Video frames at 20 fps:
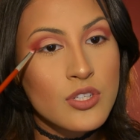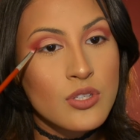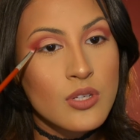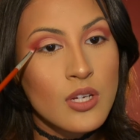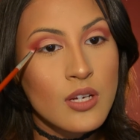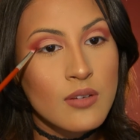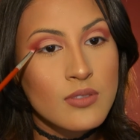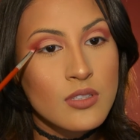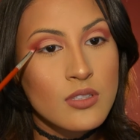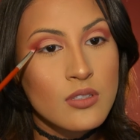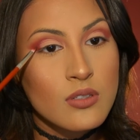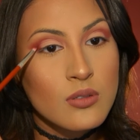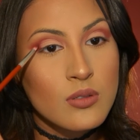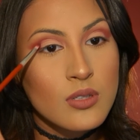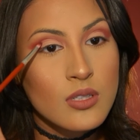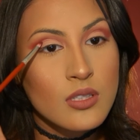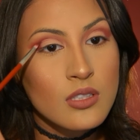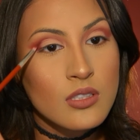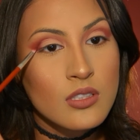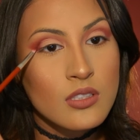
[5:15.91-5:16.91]
you have to go
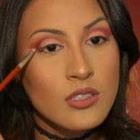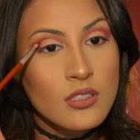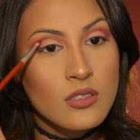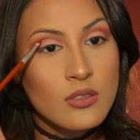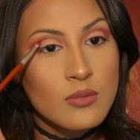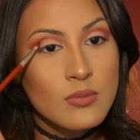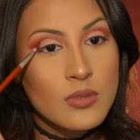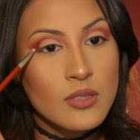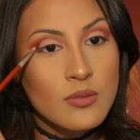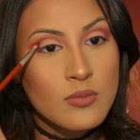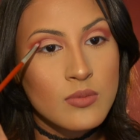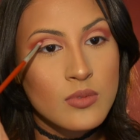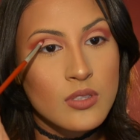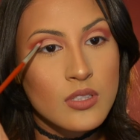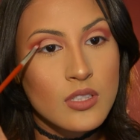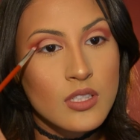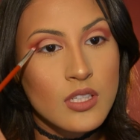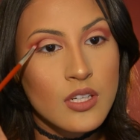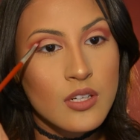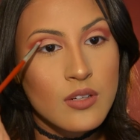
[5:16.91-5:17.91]
a little bit more
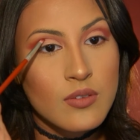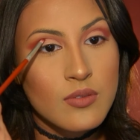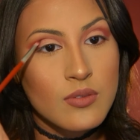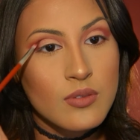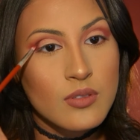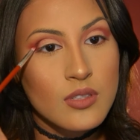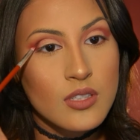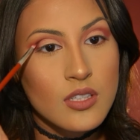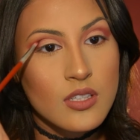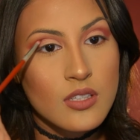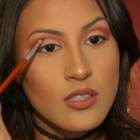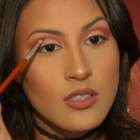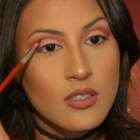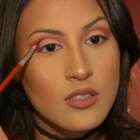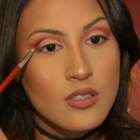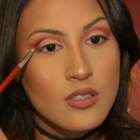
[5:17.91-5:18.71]
carefully.